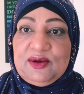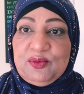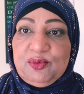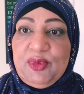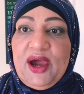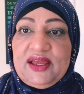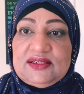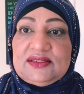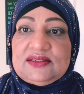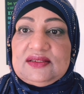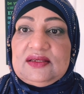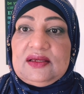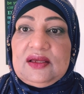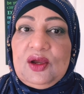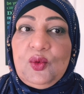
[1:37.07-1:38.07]
But
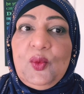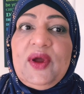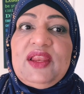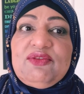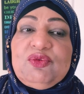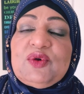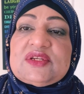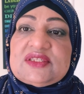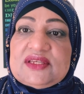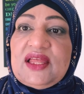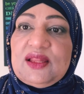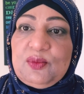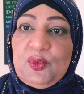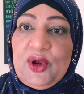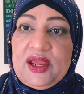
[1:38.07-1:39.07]
what if we're
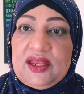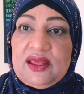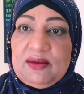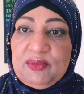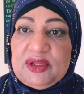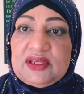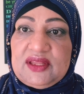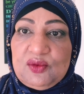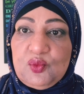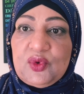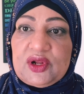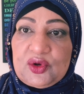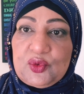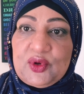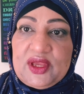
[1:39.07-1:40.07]
celebrating, but then we're
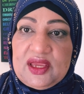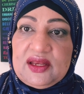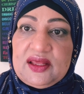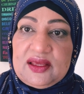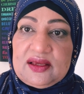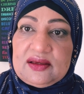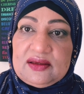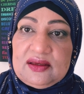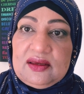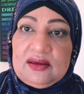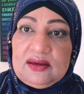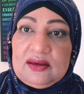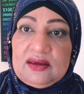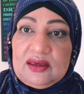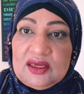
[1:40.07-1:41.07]
creating
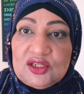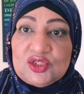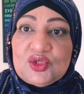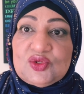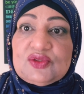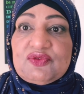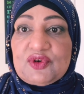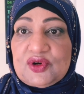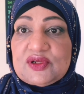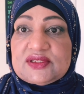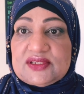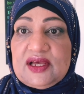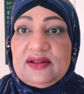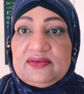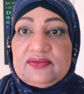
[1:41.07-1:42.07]
issues for
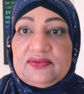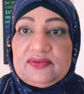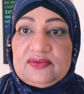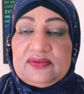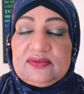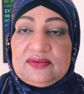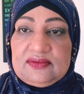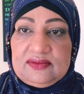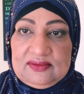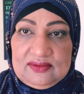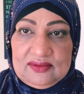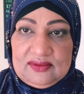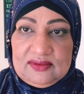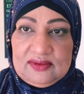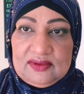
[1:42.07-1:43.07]
ourselves?
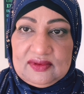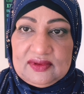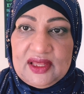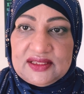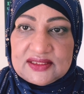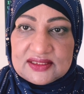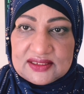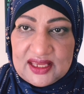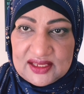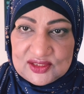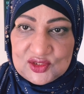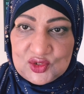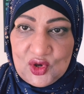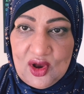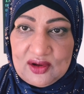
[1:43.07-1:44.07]
Let's take
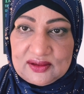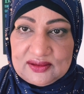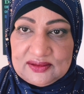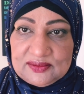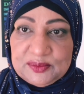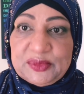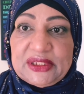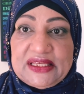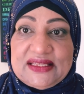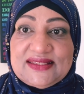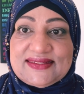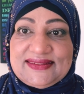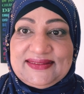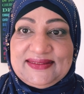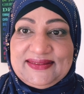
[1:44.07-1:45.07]
stock, please.